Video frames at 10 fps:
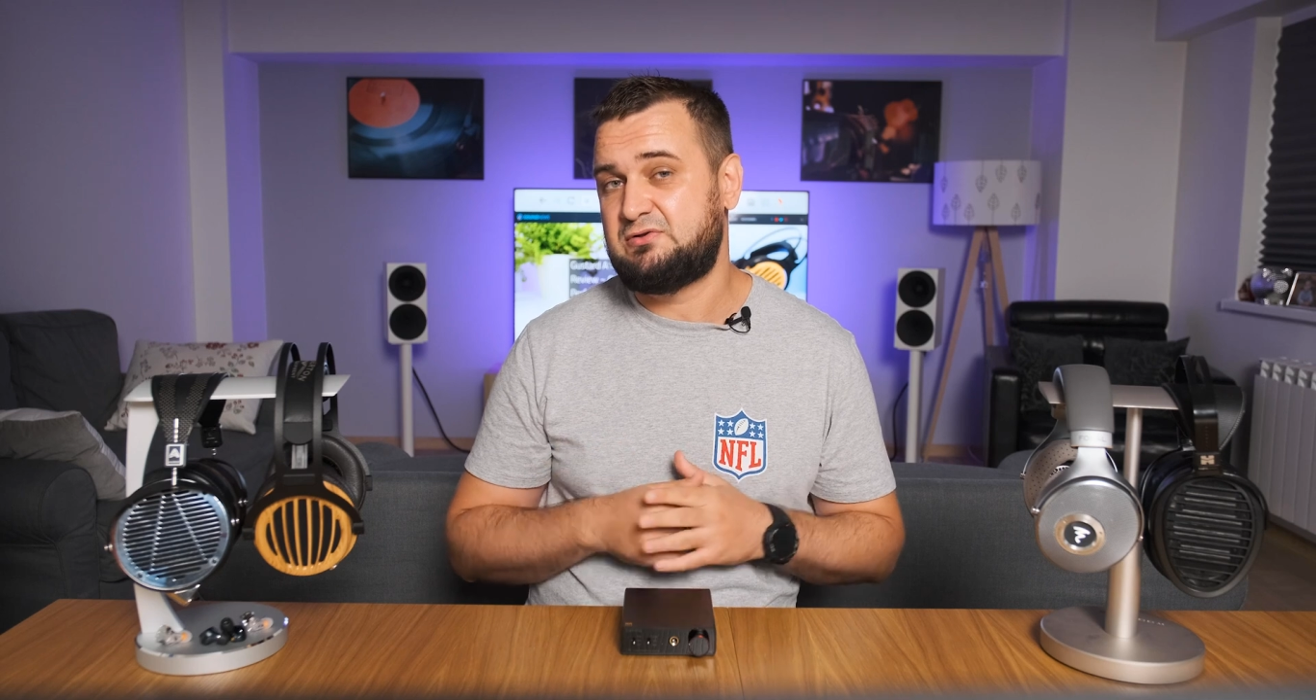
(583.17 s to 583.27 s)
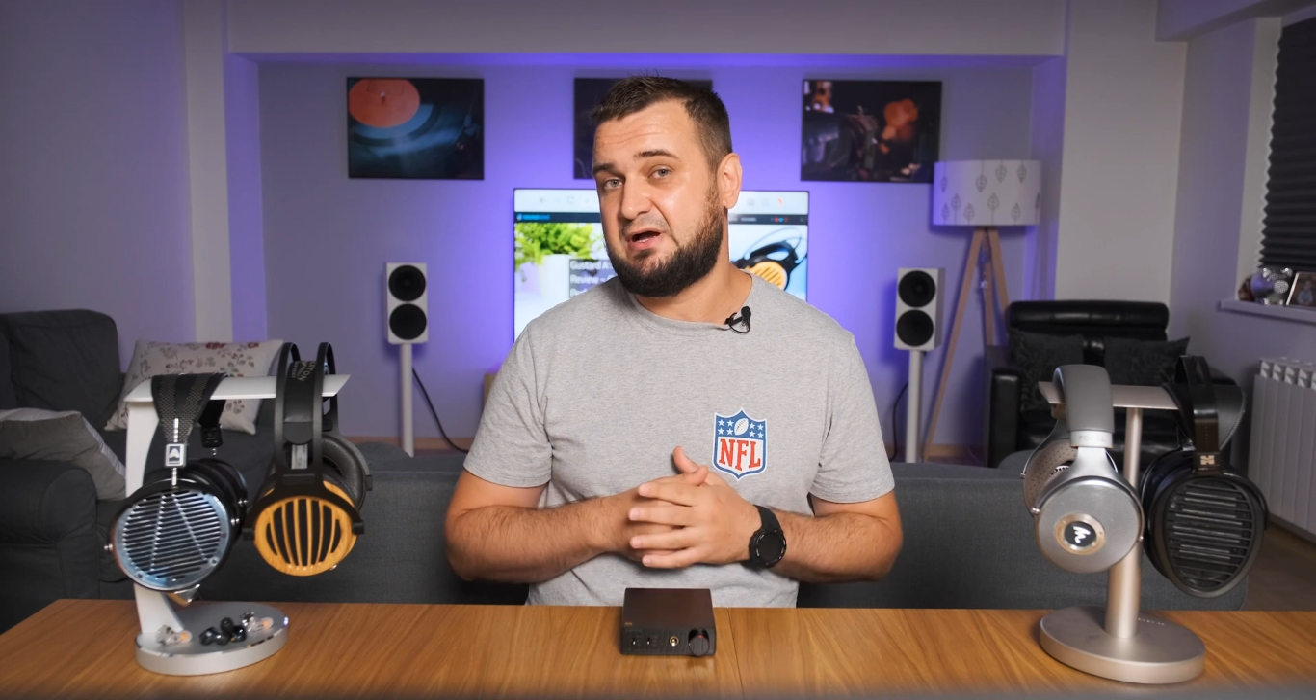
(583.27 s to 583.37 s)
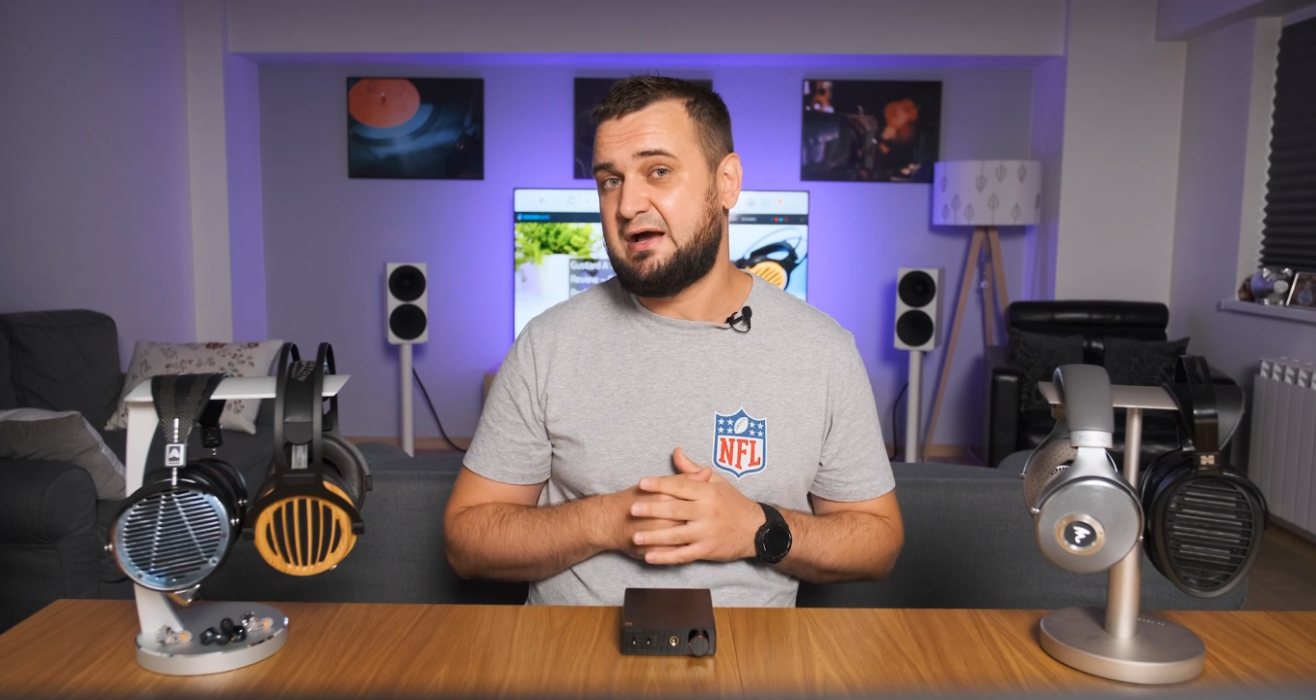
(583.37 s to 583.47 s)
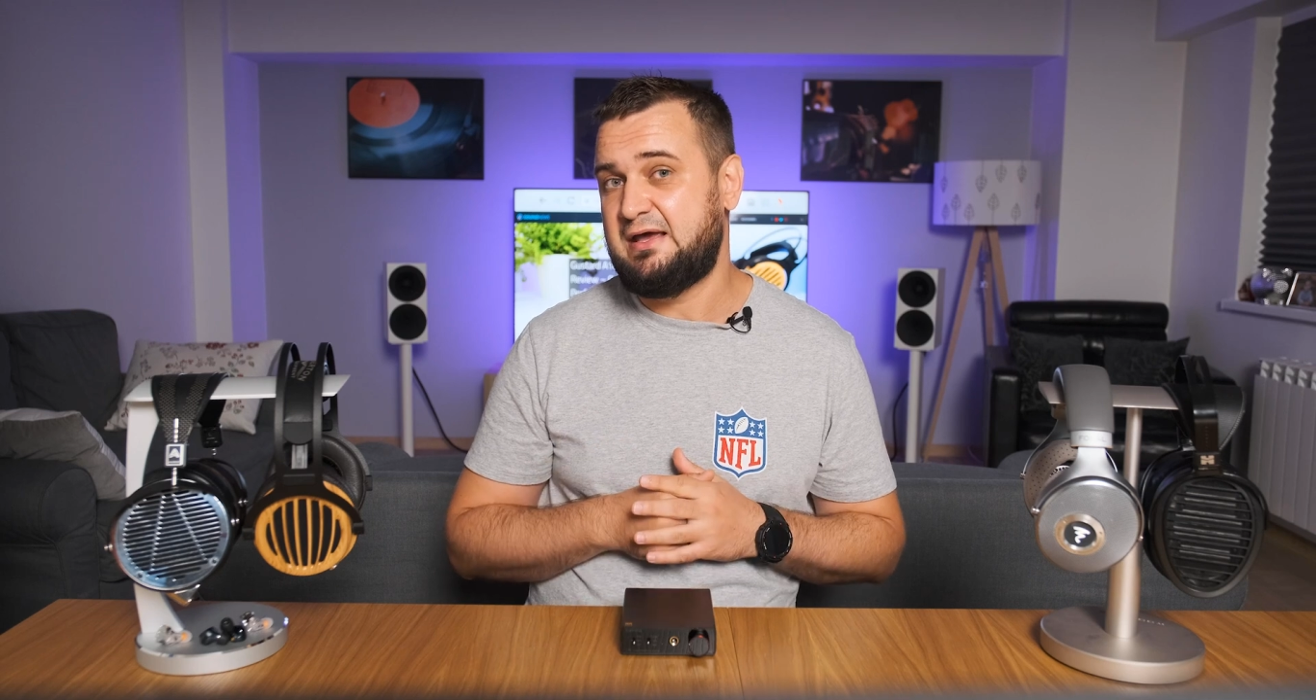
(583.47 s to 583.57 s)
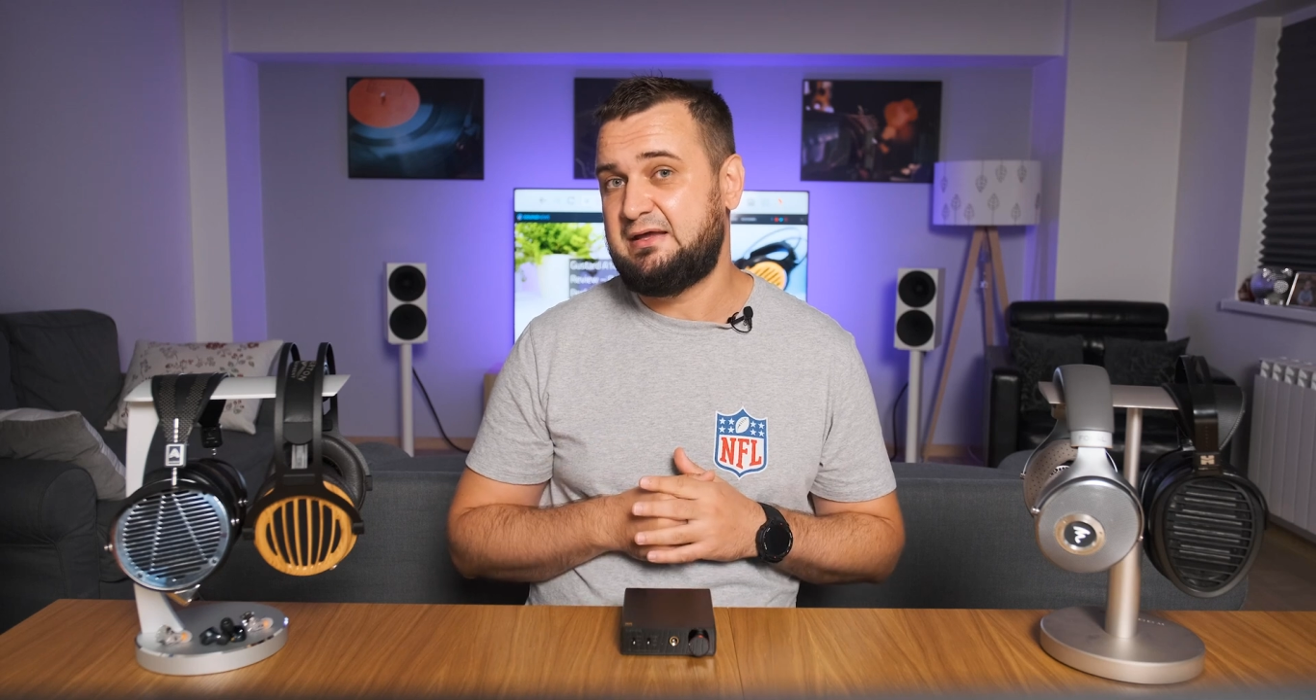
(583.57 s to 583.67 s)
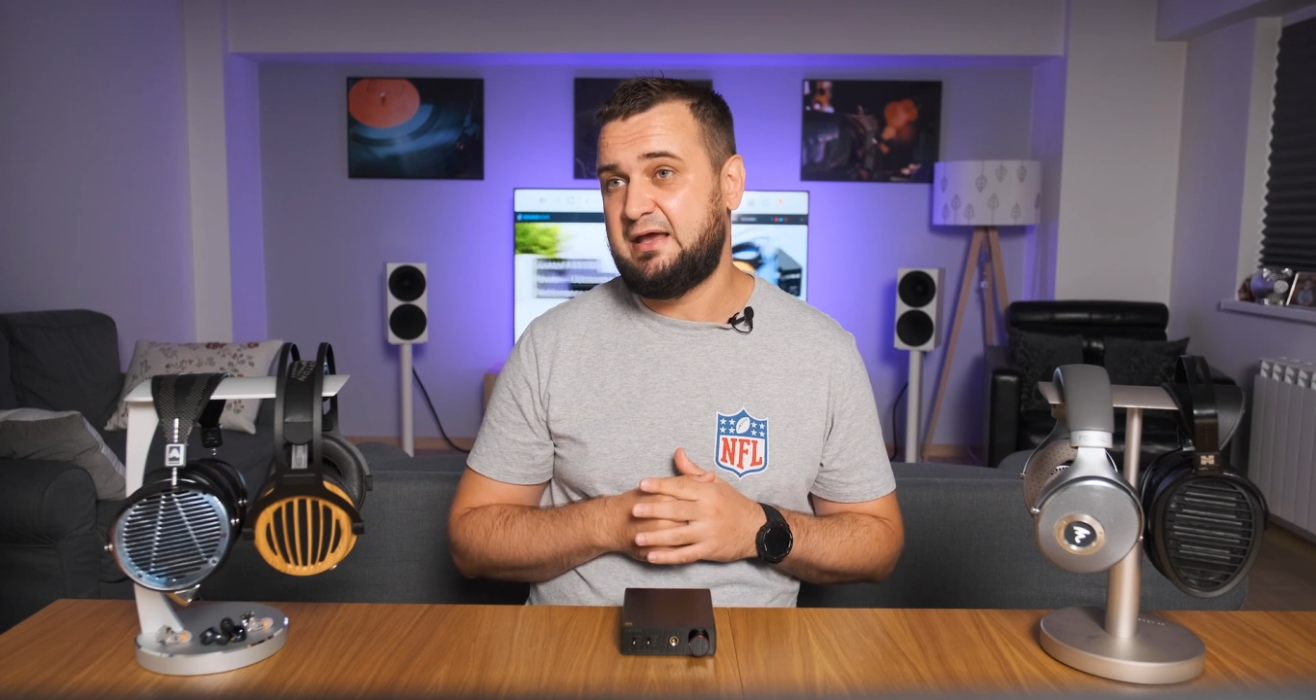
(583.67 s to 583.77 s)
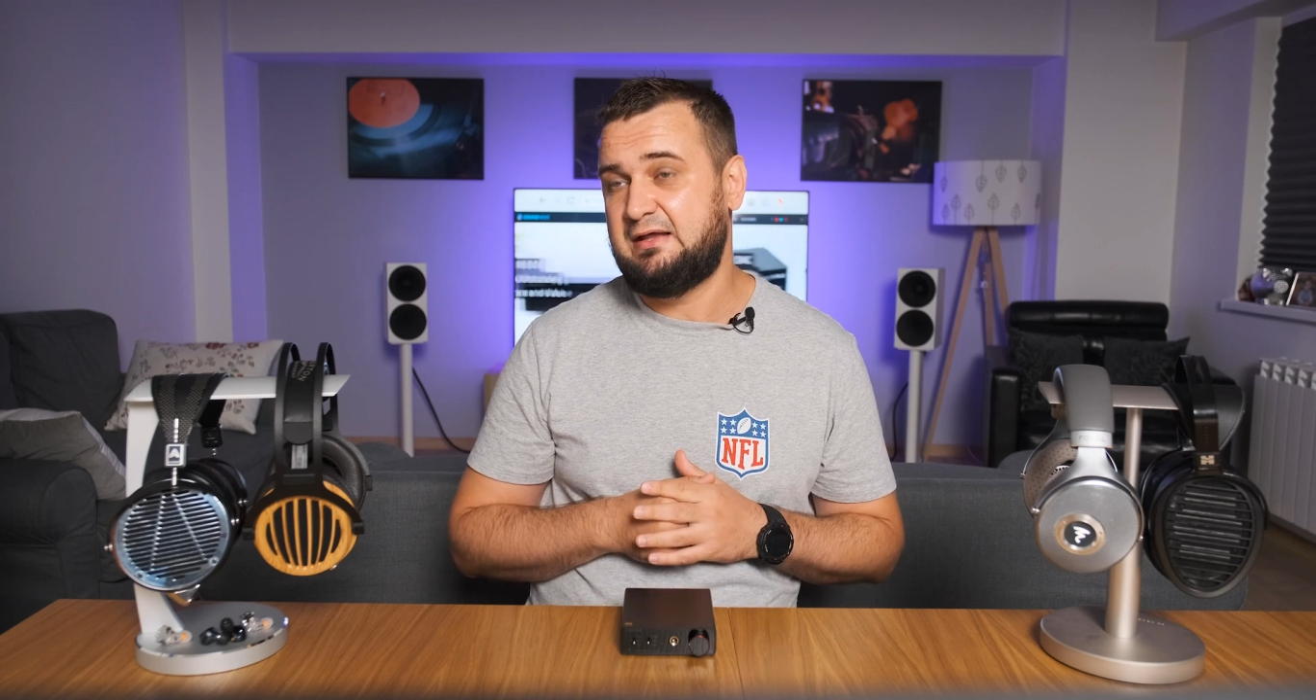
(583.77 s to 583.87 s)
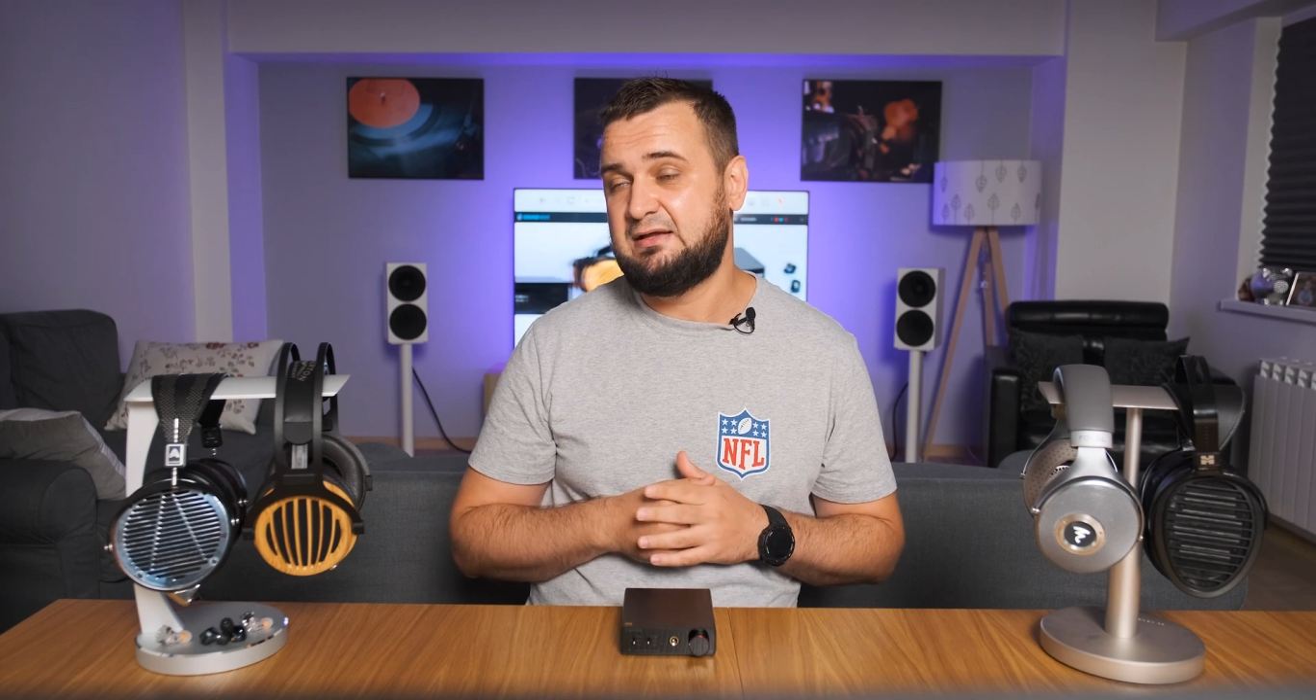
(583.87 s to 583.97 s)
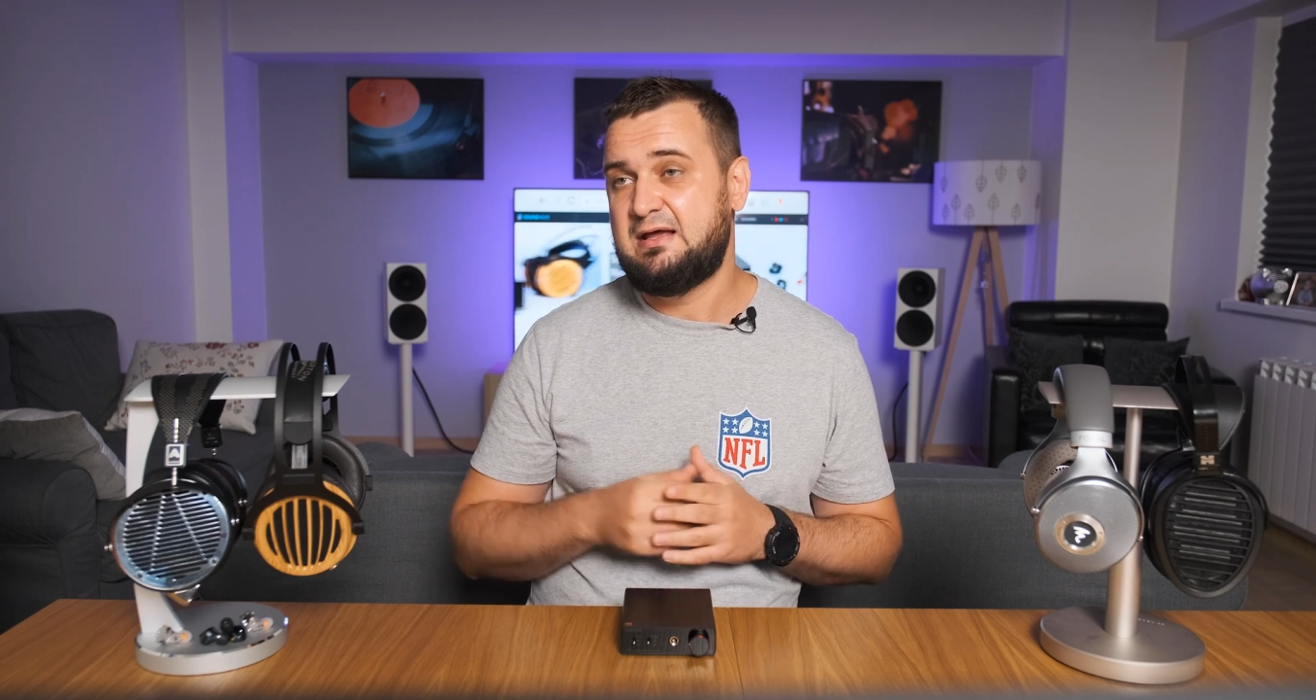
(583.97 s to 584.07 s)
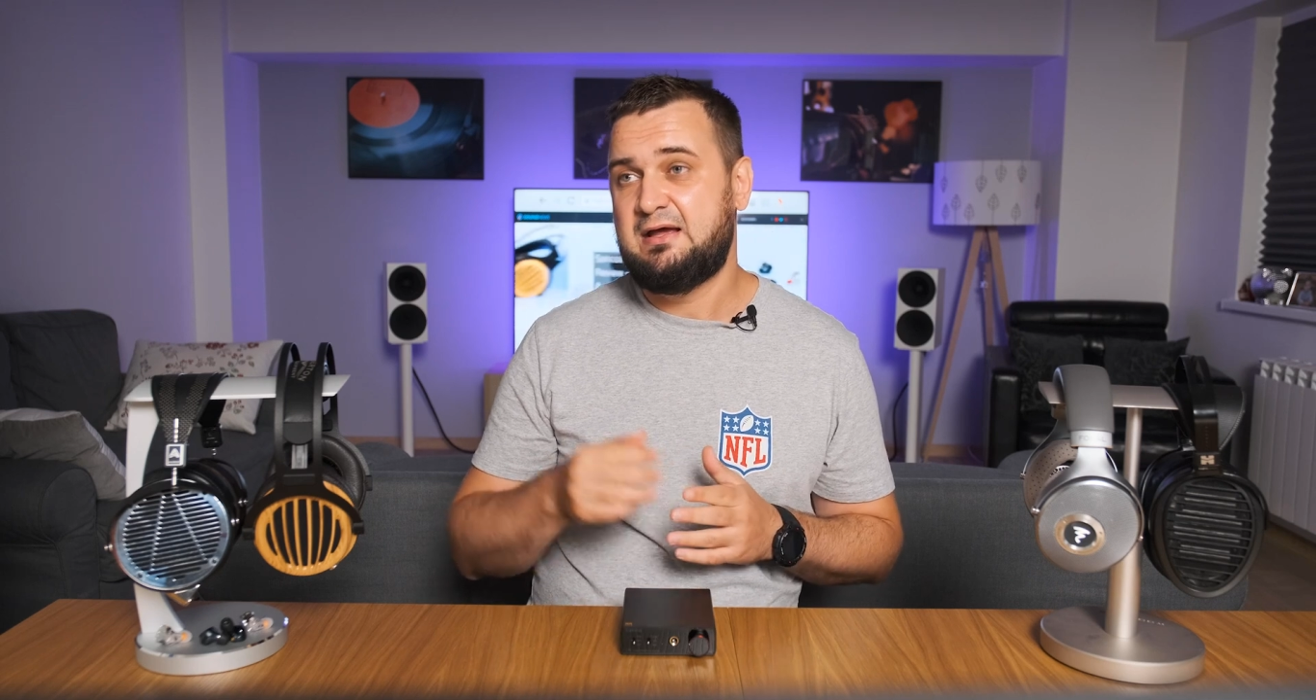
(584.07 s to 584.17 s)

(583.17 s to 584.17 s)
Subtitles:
the high gain